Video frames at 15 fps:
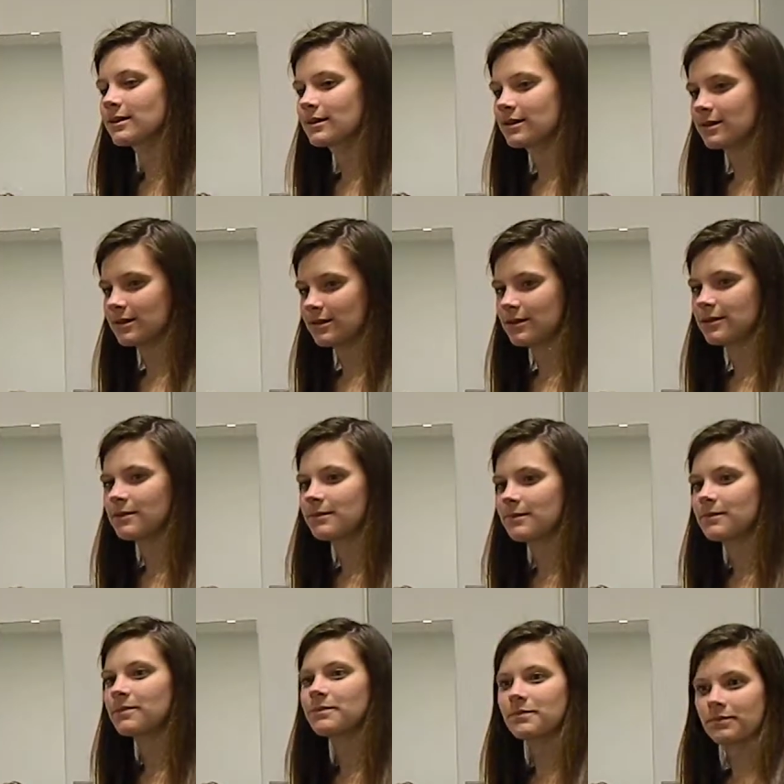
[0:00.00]
sorry, let's
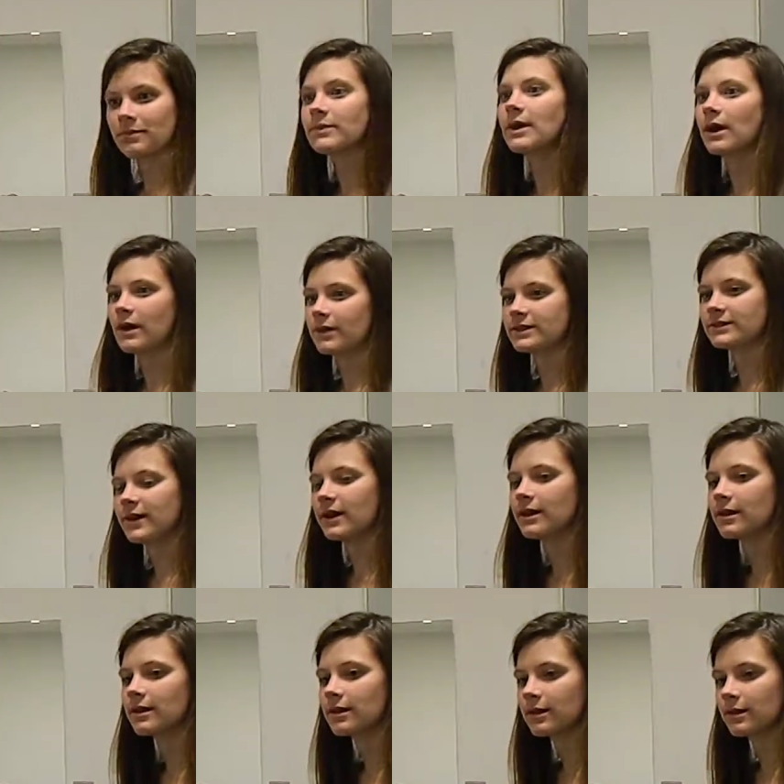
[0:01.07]
backtrack a second. I forgot to
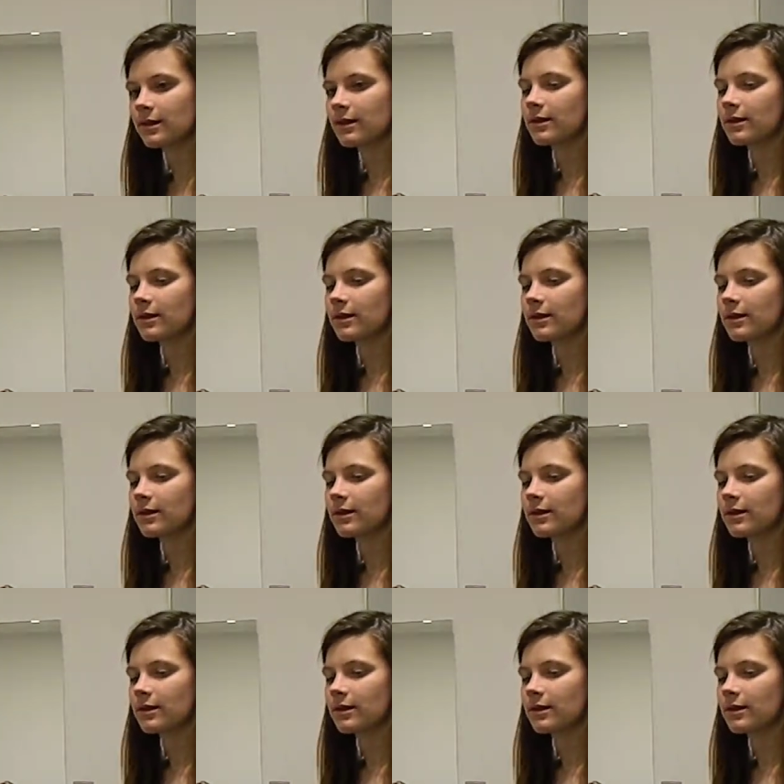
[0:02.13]
say this.